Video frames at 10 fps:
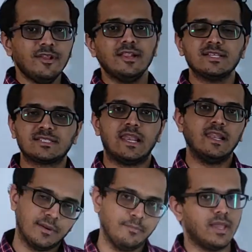will the
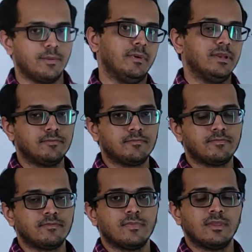seller make money?
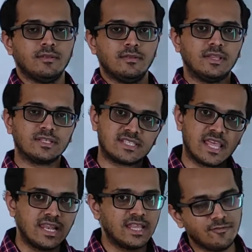The
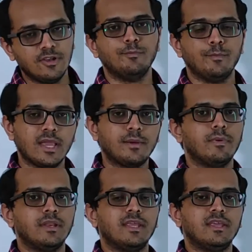seller will make
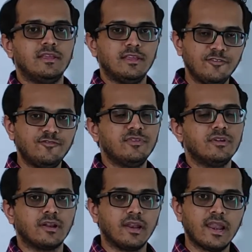money
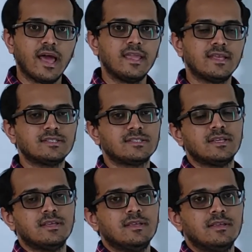if
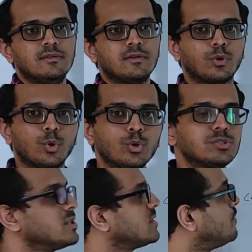Reliance
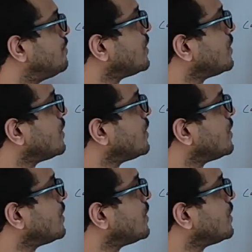closes